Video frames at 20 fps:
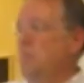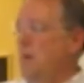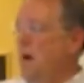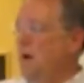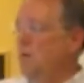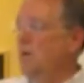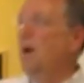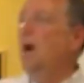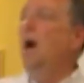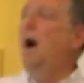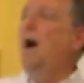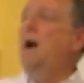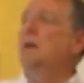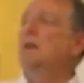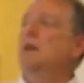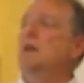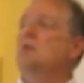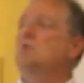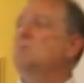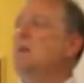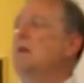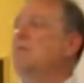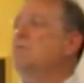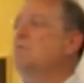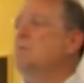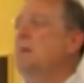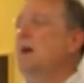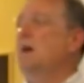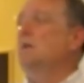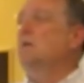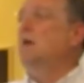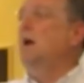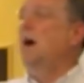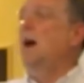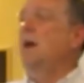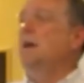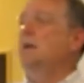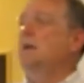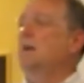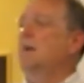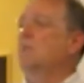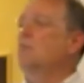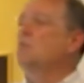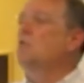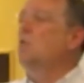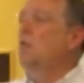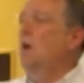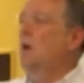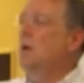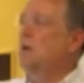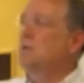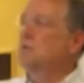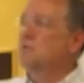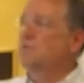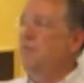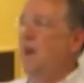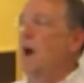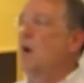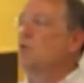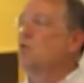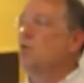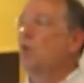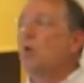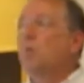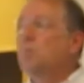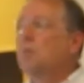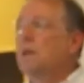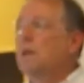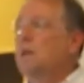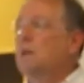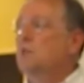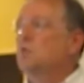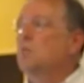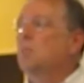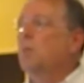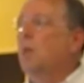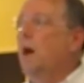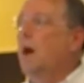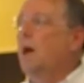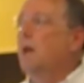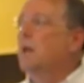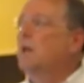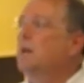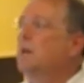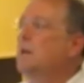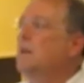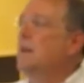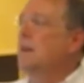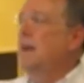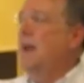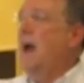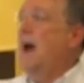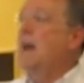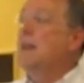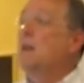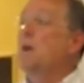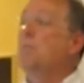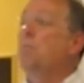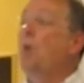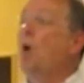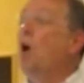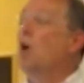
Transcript: formaldehyde, and you make formaldehyde in everything. It's found normally in your blood at